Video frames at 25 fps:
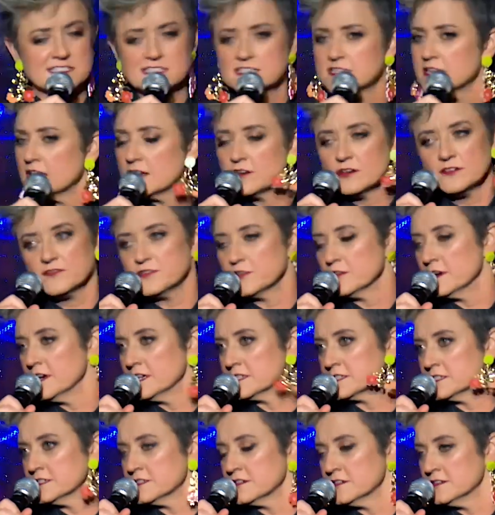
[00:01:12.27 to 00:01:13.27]
get off your
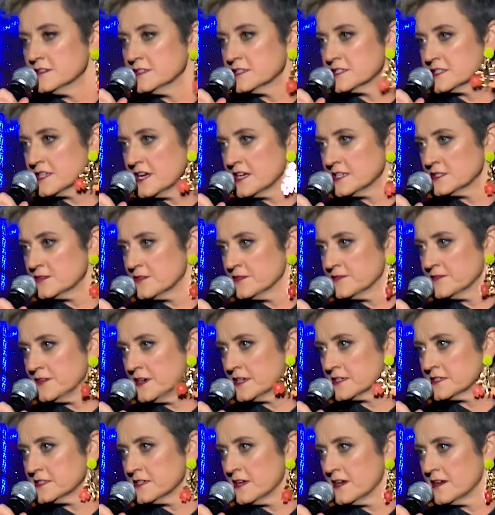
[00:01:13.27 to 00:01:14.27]
ass and turn the steaks for
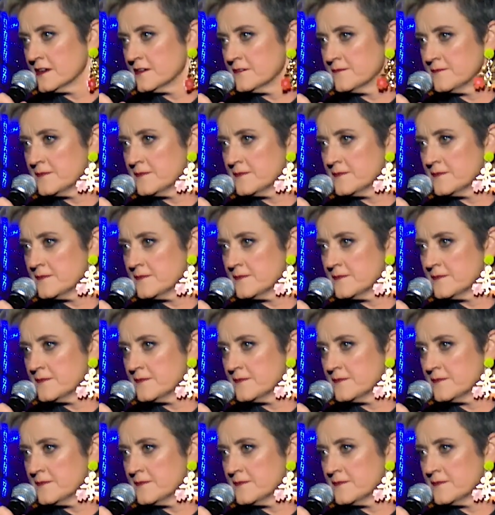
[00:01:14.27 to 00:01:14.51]
fuck's sake.